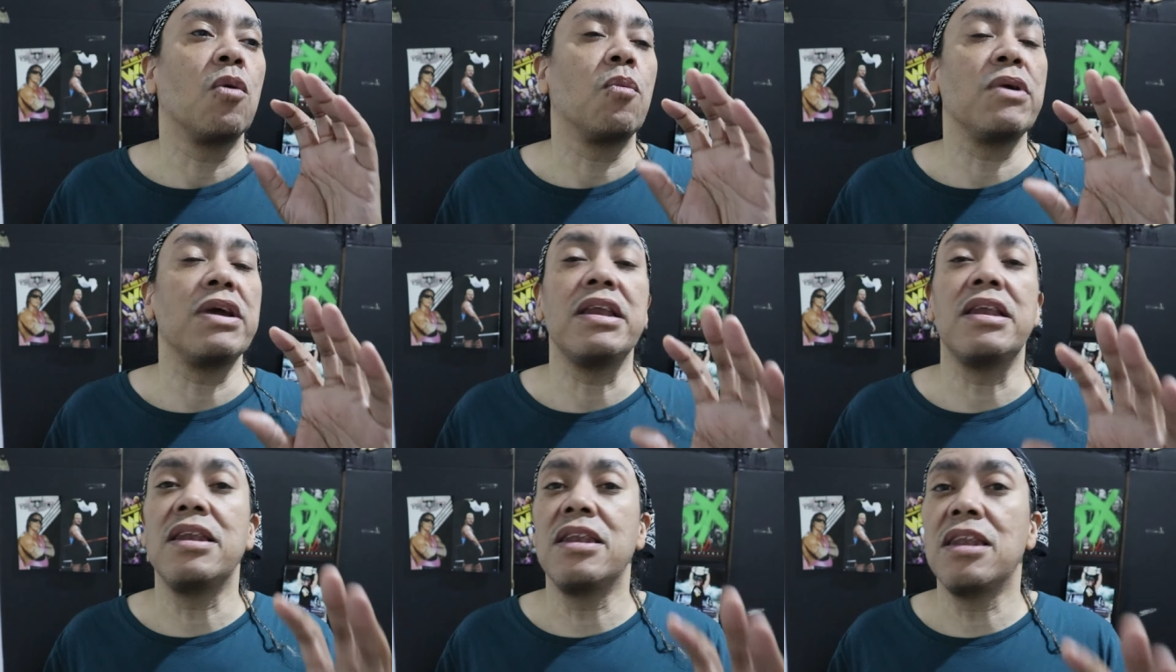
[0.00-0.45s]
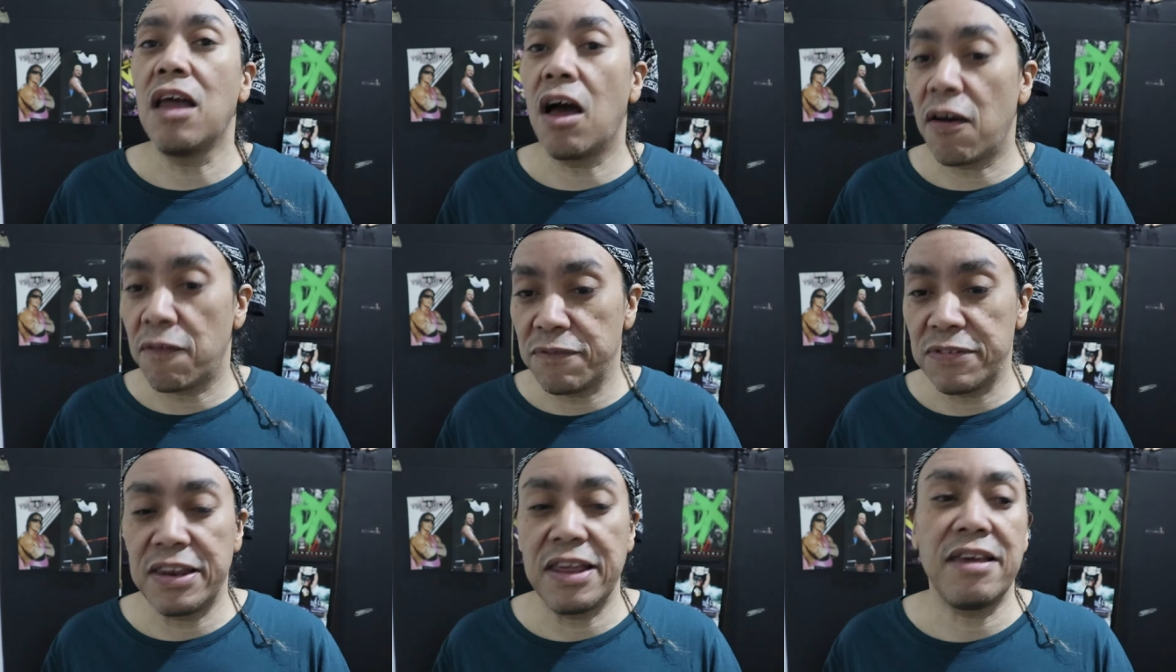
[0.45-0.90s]
We
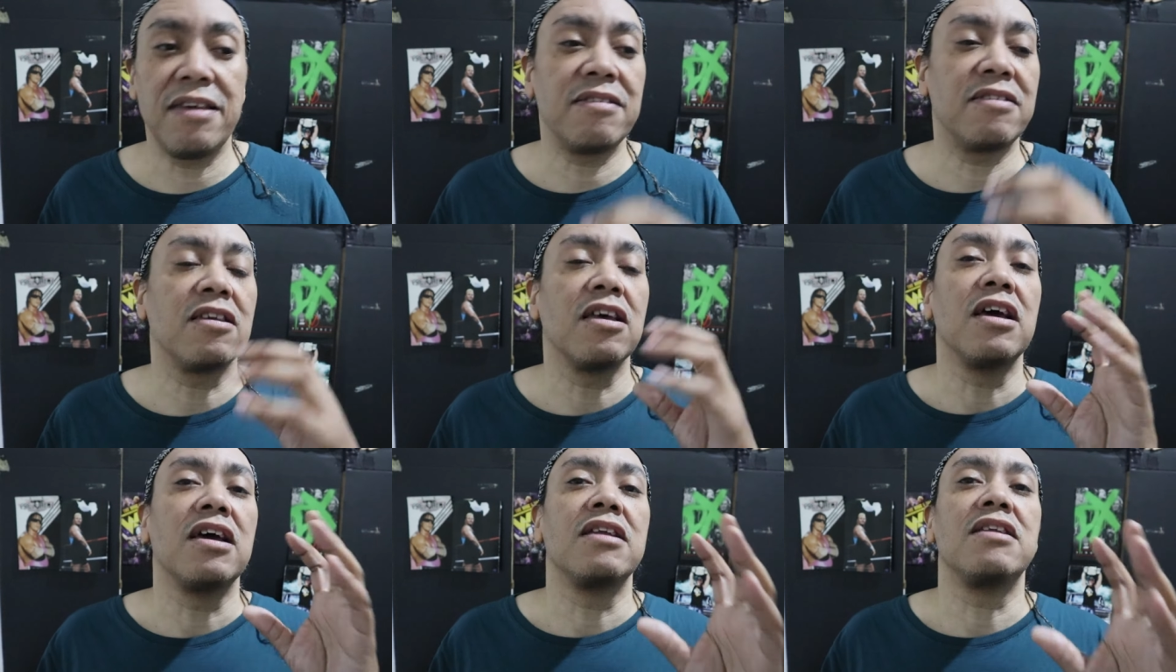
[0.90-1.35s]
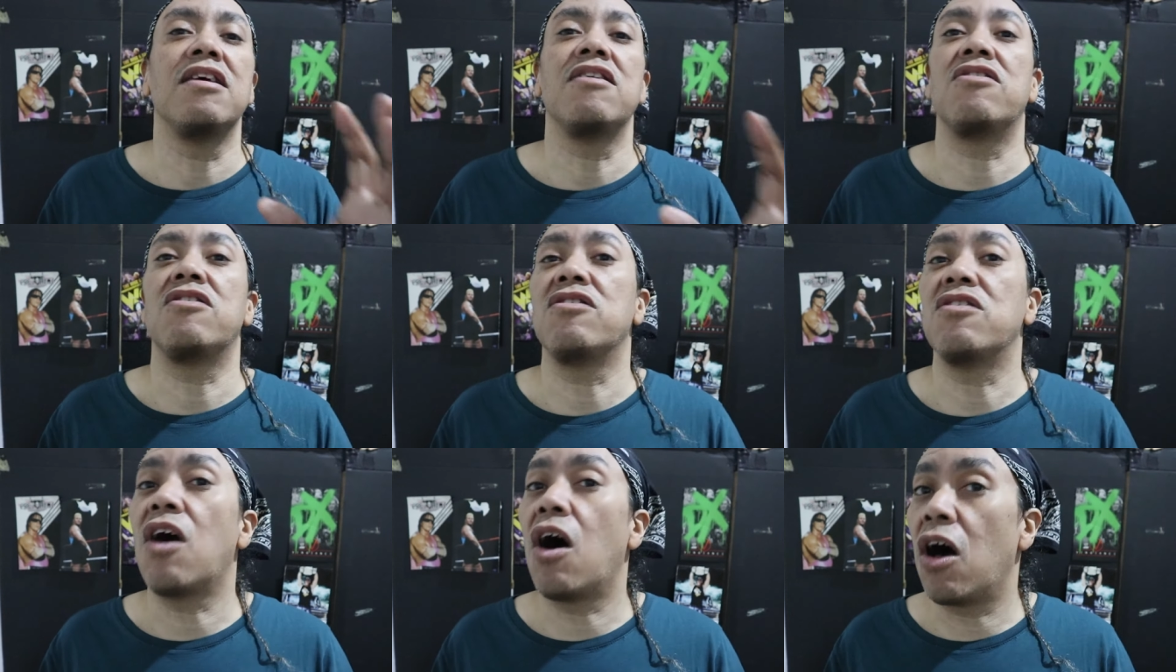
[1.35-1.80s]
love this.
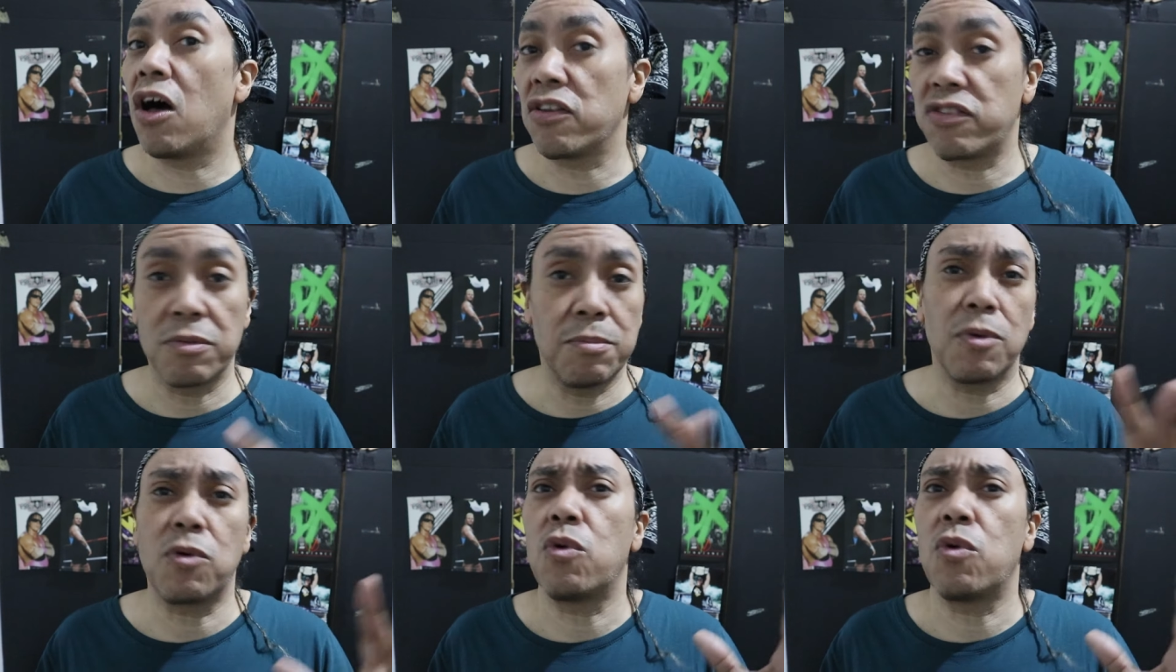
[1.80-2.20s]
This is awesome.